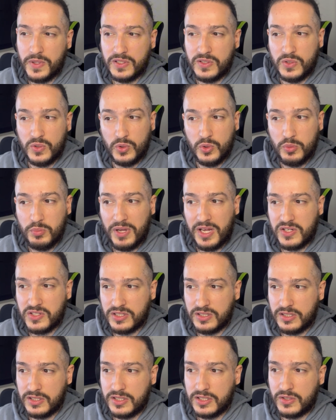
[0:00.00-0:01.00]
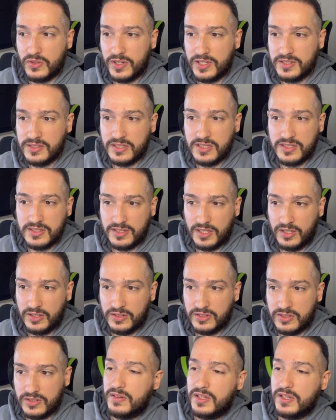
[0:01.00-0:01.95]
with 2 bachelor degrees in a sense.